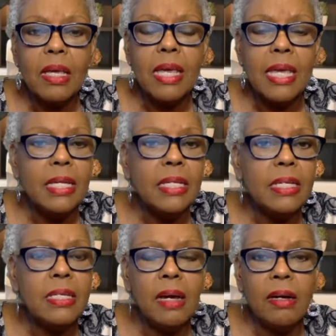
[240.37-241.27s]

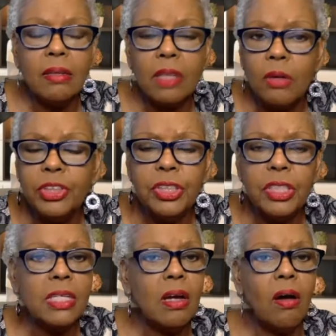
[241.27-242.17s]
any
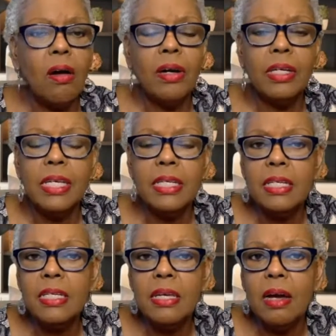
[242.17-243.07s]
coaching or
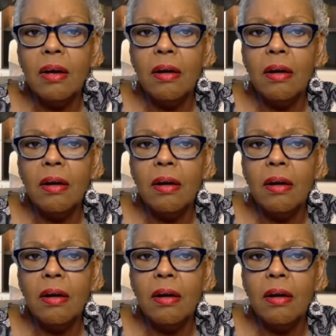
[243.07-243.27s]
any